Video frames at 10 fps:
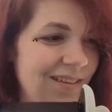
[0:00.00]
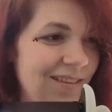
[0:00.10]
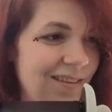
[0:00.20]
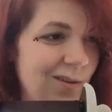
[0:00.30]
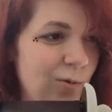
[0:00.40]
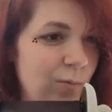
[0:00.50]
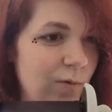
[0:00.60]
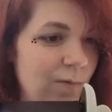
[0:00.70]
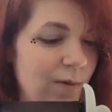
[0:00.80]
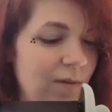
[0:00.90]
Just little
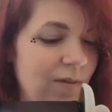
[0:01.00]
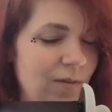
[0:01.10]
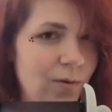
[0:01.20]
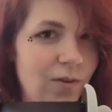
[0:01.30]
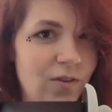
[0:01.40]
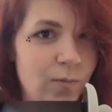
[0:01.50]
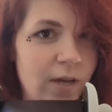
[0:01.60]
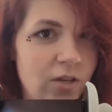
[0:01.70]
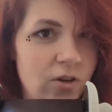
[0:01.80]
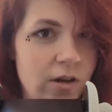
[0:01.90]
movements. Oh, I just
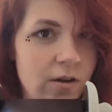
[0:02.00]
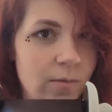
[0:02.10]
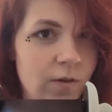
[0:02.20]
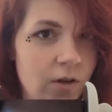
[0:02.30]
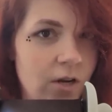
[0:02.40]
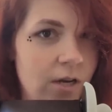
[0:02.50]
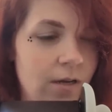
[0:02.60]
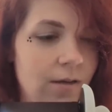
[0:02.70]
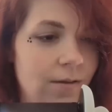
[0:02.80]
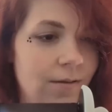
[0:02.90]
smacked your ear. I'm
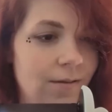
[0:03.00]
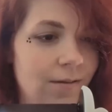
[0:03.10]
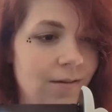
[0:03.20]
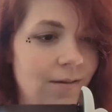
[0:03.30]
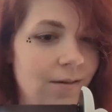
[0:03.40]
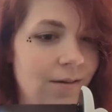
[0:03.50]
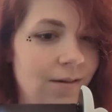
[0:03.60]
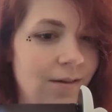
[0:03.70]
sorry.